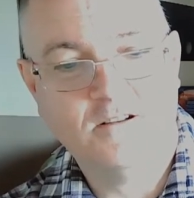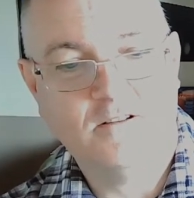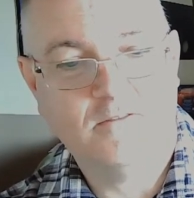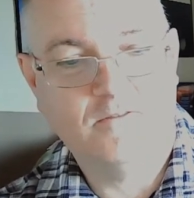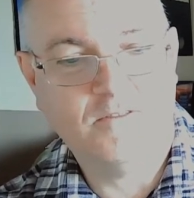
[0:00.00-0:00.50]

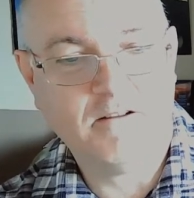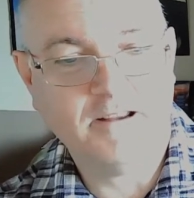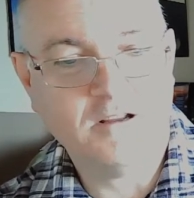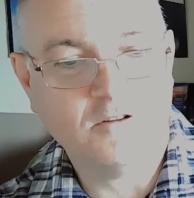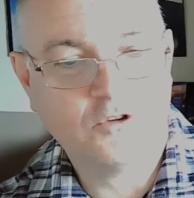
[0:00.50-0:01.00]
Very
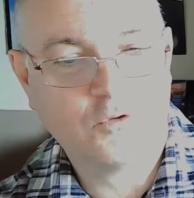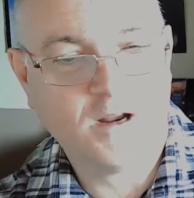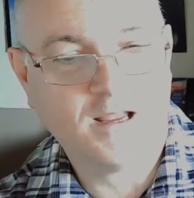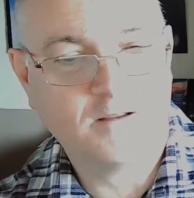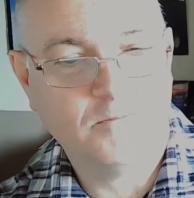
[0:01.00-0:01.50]
good
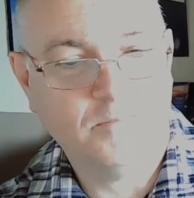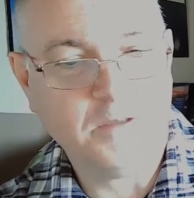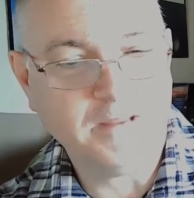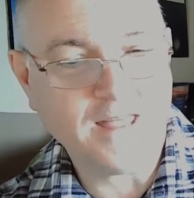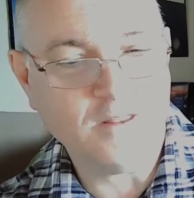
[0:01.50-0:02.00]
track. Then we
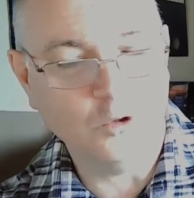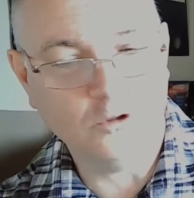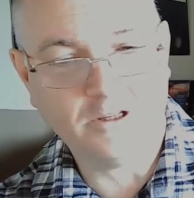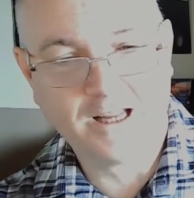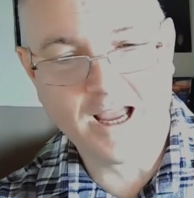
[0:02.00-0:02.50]
get The Lord
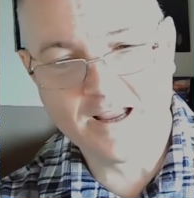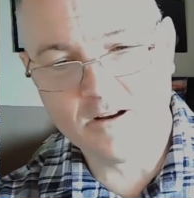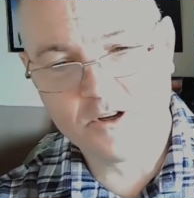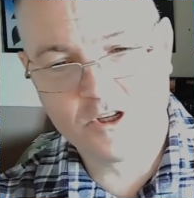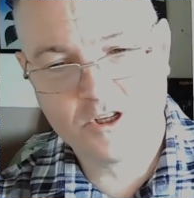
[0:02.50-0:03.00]
of
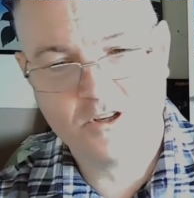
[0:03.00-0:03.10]
Chaos.